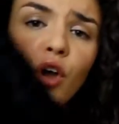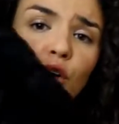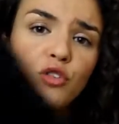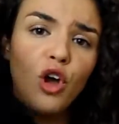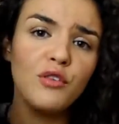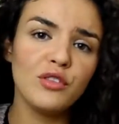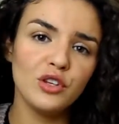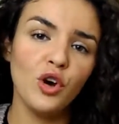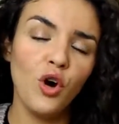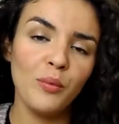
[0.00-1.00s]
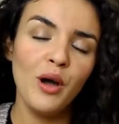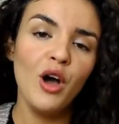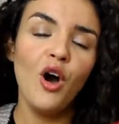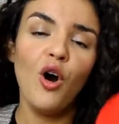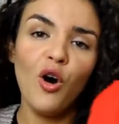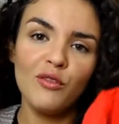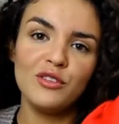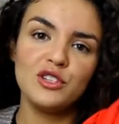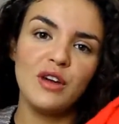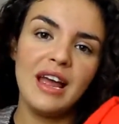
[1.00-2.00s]
goes over the top
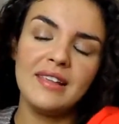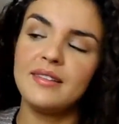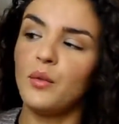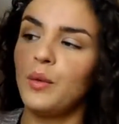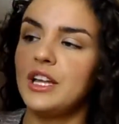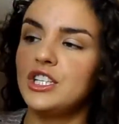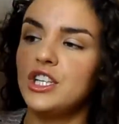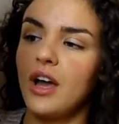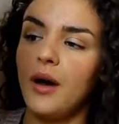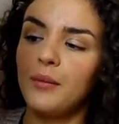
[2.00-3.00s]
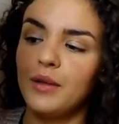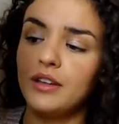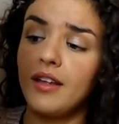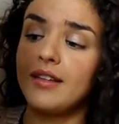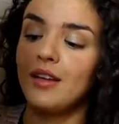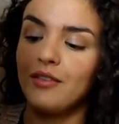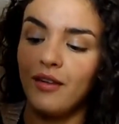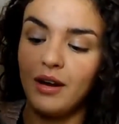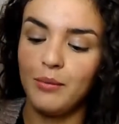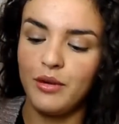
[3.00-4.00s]
of the dress, which does look
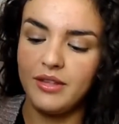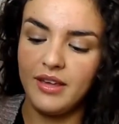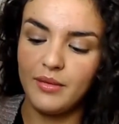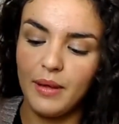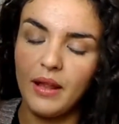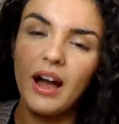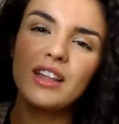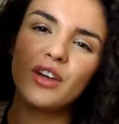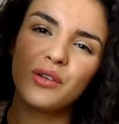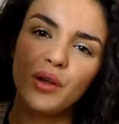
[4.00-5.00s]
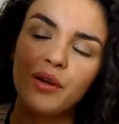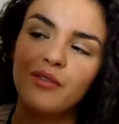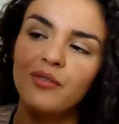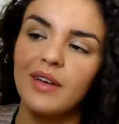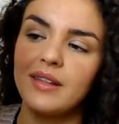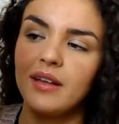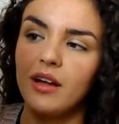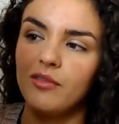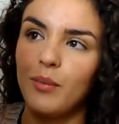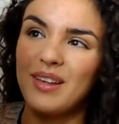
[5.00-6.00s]
very pretty as well. I don't know if it's
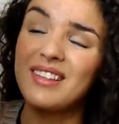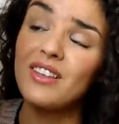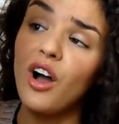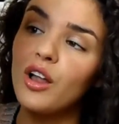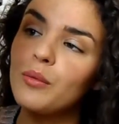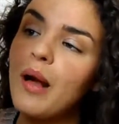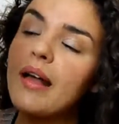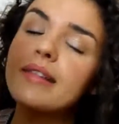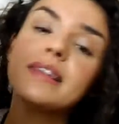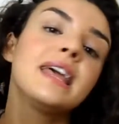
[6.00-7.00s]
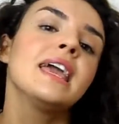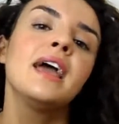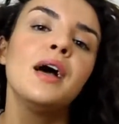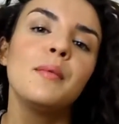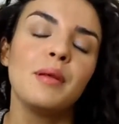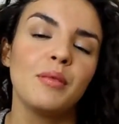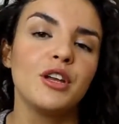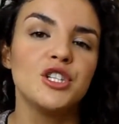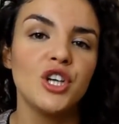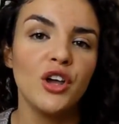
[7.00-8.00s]
kind of my style personally, but I'm
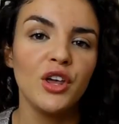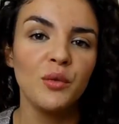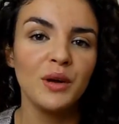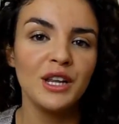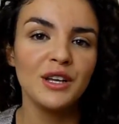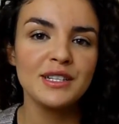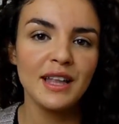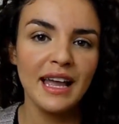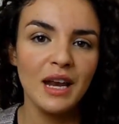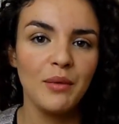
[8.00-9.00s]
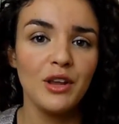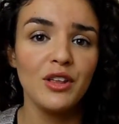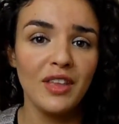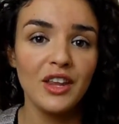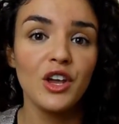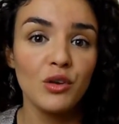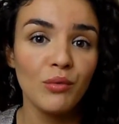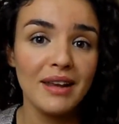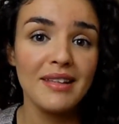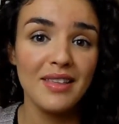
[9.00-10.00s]
gonna show you what it looks like anyway, and then you
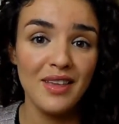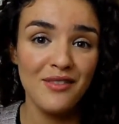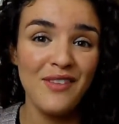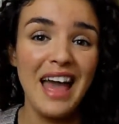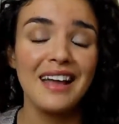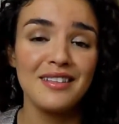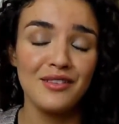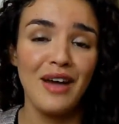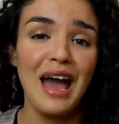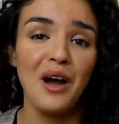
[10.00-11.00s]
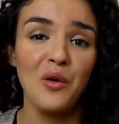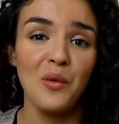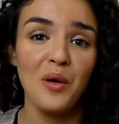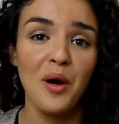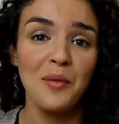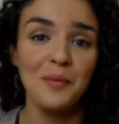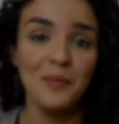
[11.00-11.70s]
can really see the effect of how